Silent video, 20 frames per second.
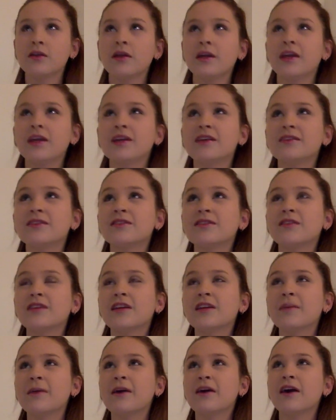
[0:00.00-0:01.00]
And
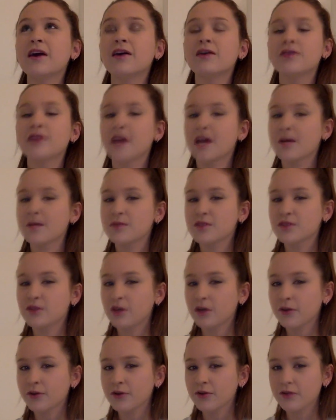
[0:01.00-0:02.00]
think about how in the absent
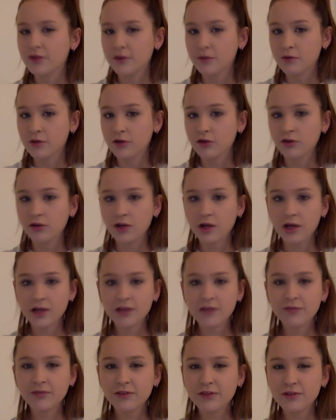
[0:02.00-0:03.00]
author there were a lot
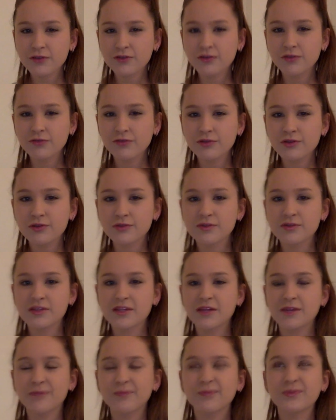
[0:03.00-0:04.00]
of little clues
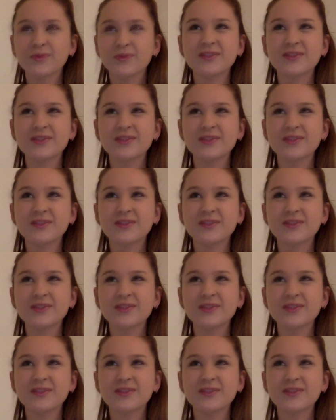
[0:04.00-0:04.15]
that